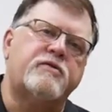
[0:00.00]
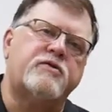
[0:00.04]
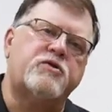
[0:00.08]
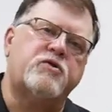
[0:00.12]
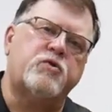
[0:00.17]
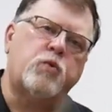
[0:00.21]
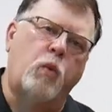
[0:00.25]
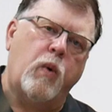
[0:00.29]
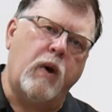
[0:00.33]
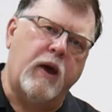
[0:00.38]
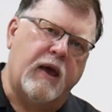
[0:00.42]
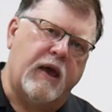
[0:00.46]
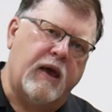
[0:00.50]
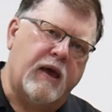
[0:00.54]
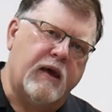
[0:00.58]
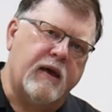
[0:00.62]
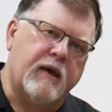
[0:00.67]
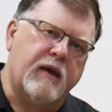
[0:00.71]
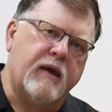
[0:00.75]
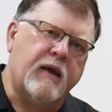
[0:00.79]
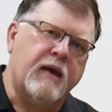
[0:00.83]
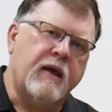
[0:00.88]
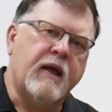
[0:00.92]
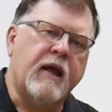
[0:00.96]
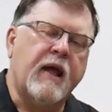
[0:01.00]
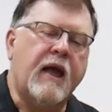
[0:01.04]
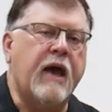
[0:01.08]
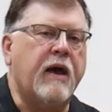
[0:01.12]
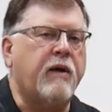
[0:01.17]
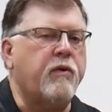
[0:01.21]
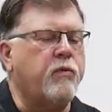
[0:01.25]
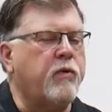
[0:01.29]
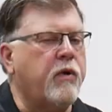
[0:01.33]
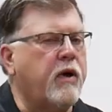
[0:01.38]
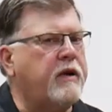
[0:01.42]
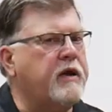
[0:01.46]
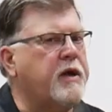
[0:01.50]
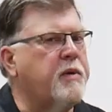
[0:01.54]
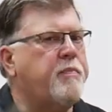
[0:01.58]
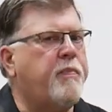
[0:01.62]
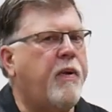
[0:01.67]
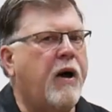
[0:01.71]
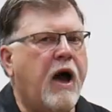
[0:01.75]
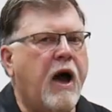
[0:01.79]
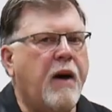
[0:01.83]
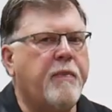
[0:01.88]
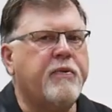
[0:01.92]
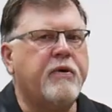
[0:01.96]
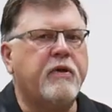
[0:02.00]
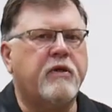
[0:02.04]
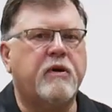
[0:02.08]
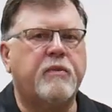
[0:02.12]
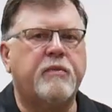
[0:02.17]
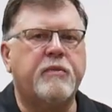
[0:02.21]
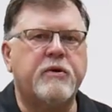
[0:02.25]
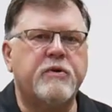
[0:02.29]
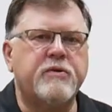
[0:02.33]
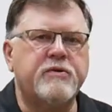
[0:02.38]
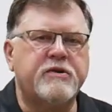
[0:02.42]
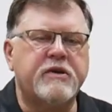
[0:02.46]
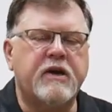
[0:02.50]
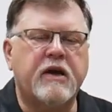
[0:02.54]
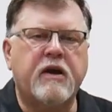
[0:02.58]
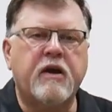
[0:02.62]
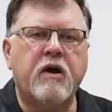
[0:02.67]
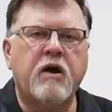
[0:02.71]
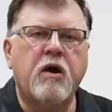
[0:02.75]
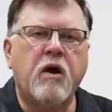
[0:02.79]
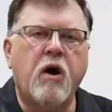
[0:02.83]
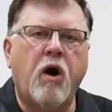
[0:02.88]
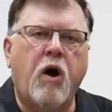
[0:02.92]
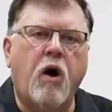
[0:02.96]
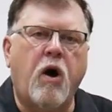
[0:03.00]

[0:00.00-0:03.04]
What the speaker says: swing and really popular music